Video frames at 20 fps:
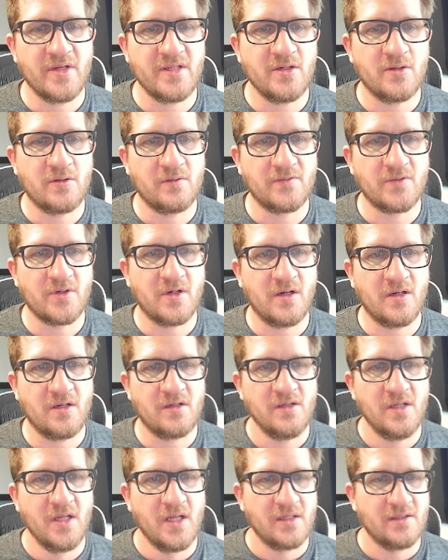the overall
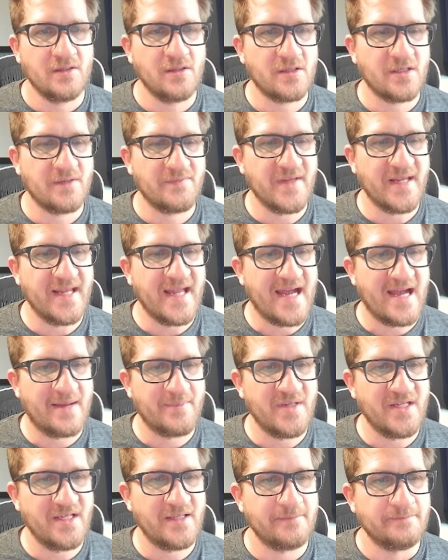look of the
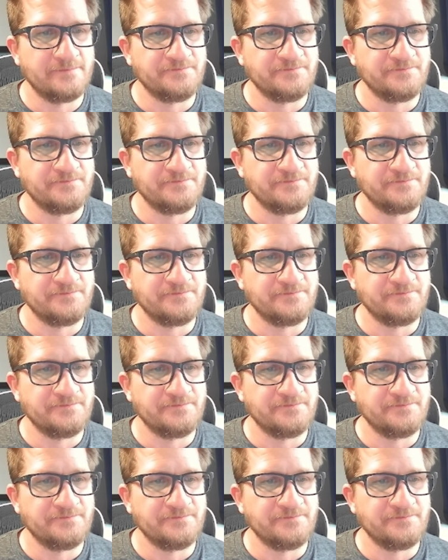cabinet,